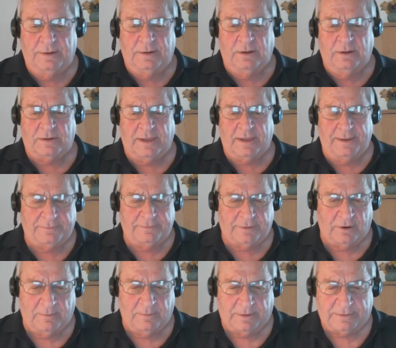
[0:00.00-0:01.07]
Okay,
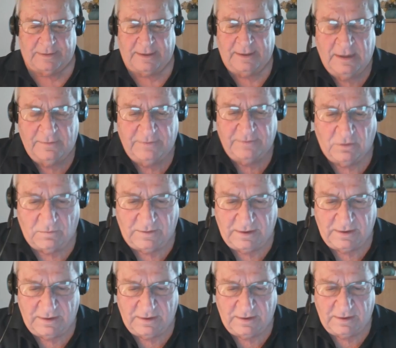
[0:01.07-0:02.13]
sorry about that. The only
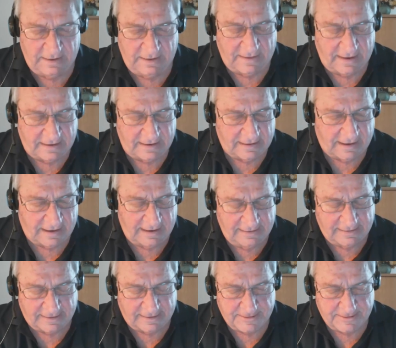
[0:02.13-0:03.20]
airline that
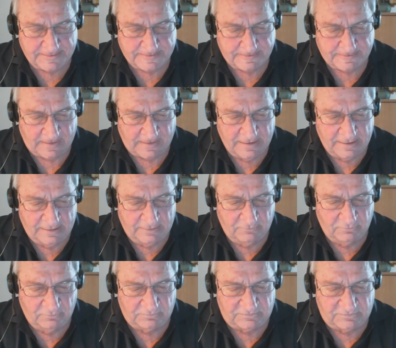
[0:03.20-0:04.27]

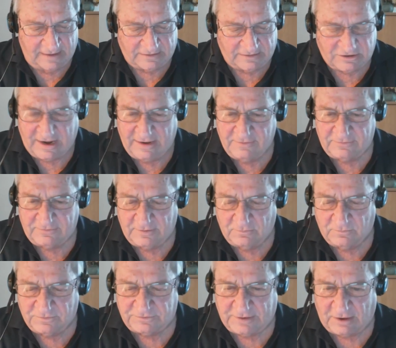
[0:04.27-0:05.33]
that changed it
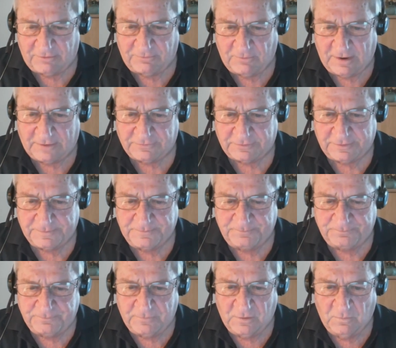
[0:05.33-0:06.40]
was Southwest.
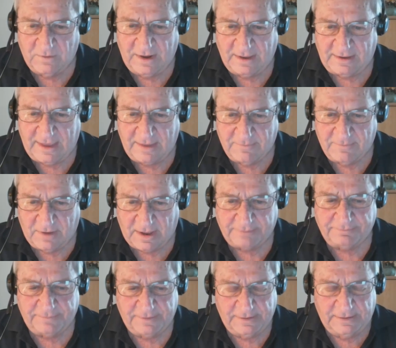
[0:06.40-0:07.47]
When they came
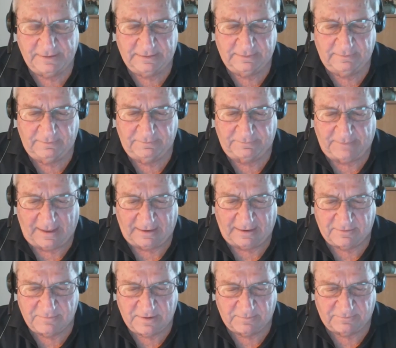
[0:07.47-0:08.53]
on, I
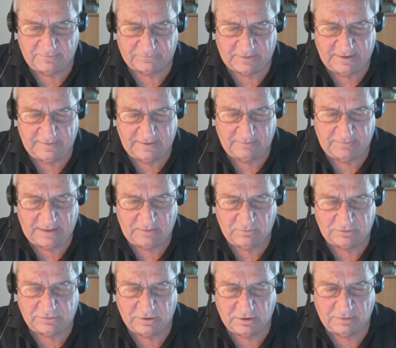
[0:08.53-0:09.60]
can remember flying them. They
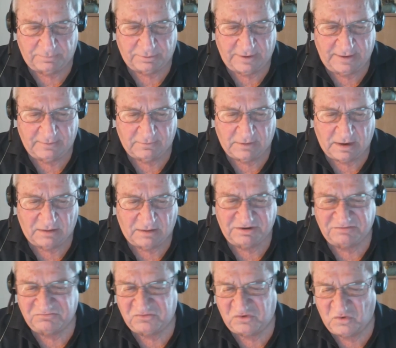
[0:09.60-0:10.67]
would turn the plane around
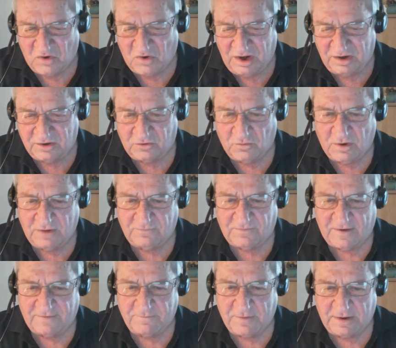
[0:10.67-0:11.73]
in 20 to
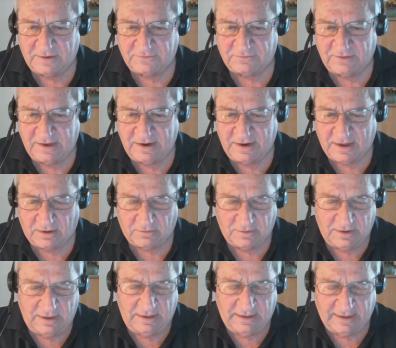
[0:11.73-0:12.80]
25 minutes, in and out,
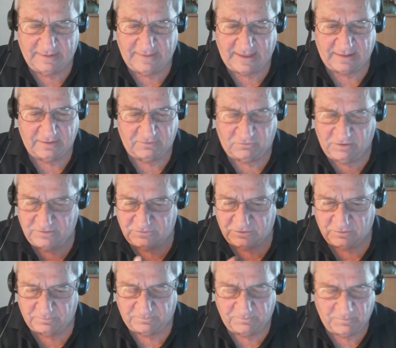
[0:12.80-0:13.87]
and that increased
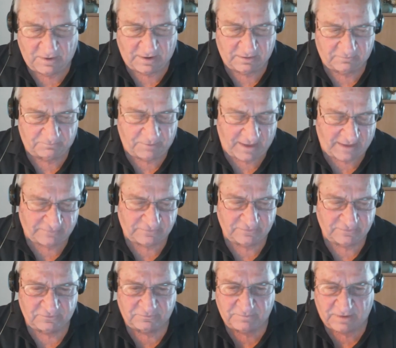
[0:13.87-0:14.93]
their amount of
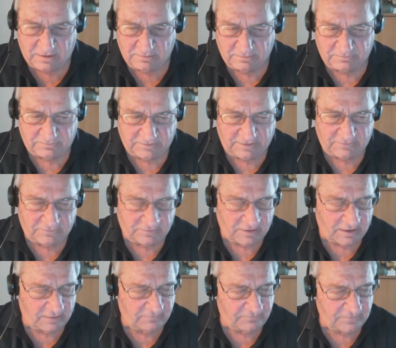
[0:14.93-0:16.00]
passengers, amount of seats
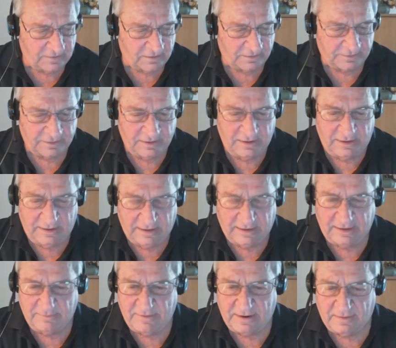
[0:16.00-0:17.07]
filled, and
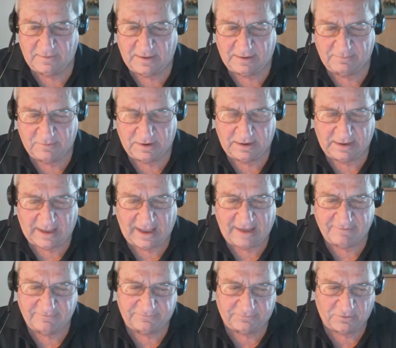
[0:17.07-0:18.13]
they made a lot of money. I
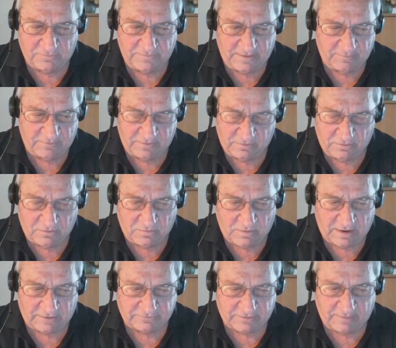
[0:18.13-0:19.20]
haven't flown them in a little
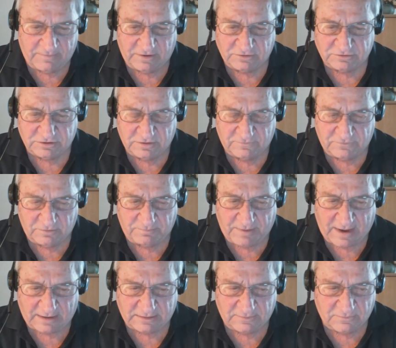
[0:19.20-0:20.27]
while, so I'm not sure if they're
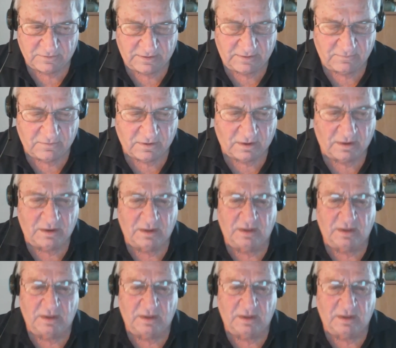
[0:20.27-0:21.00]
back to where they were.